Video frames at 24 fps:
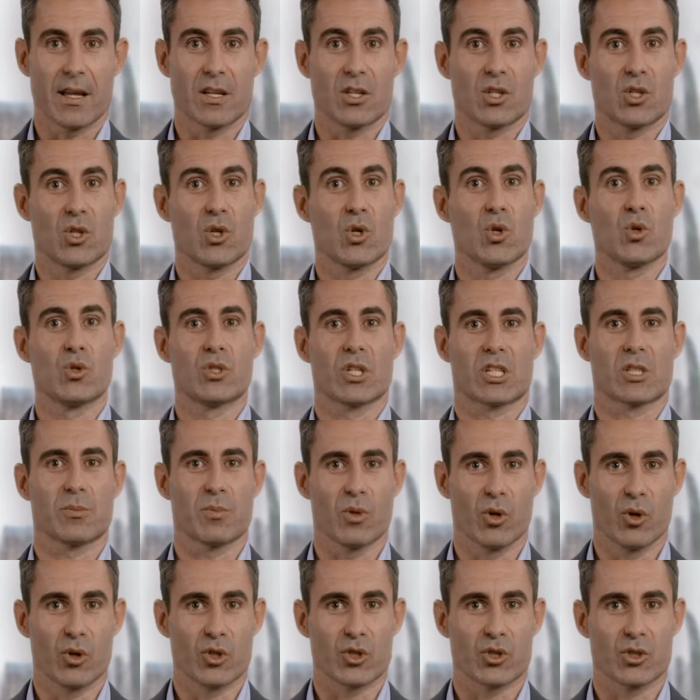a huge
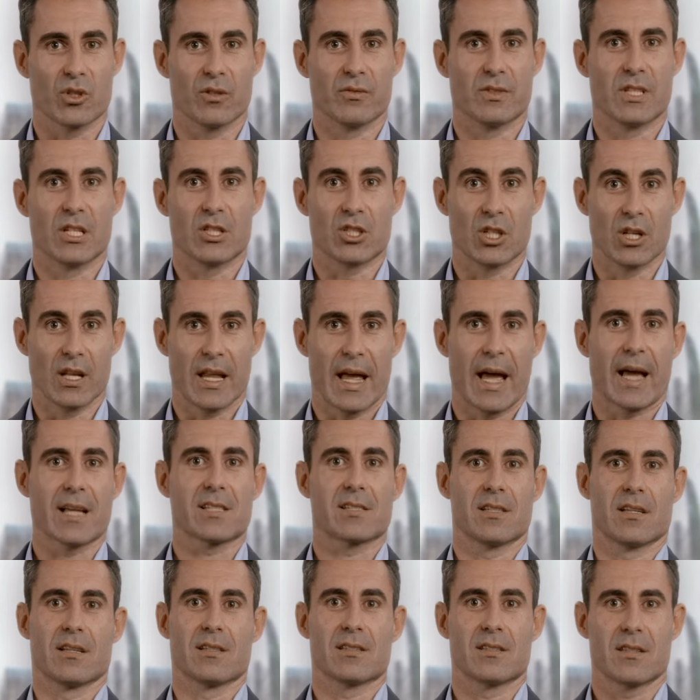explosion of digital
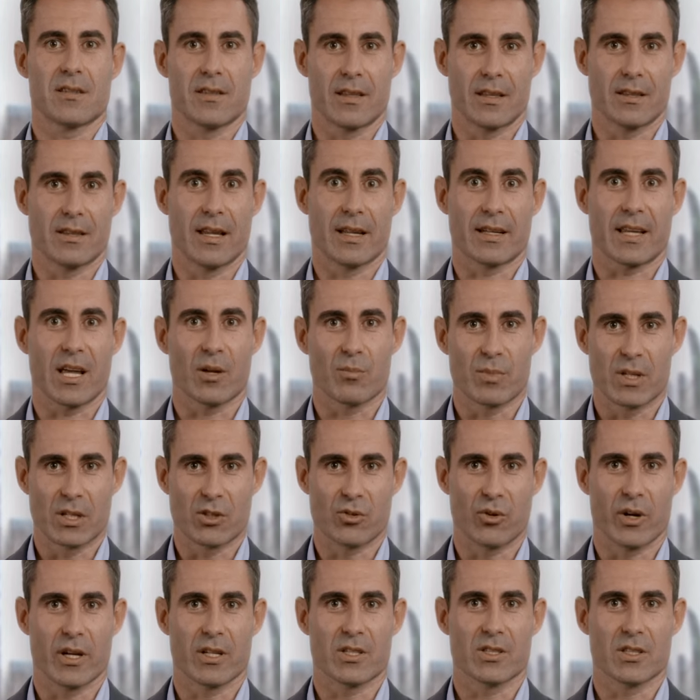assets that can be
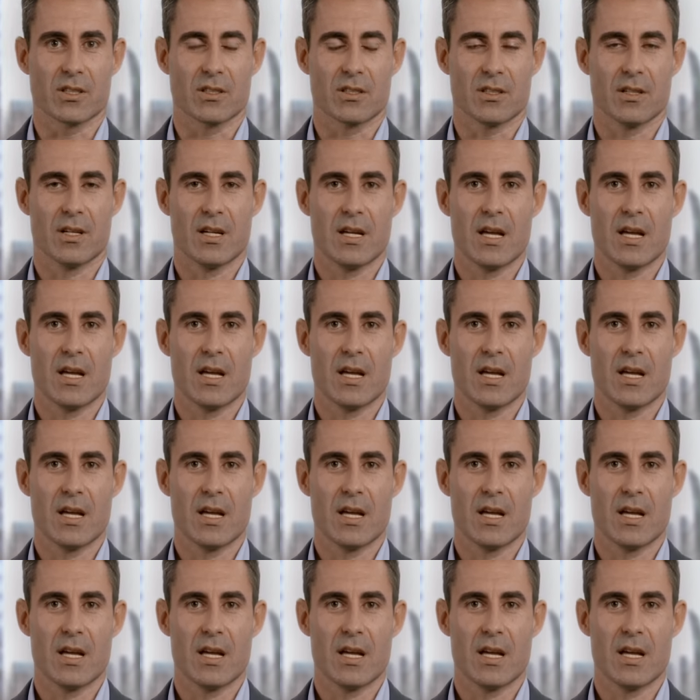created.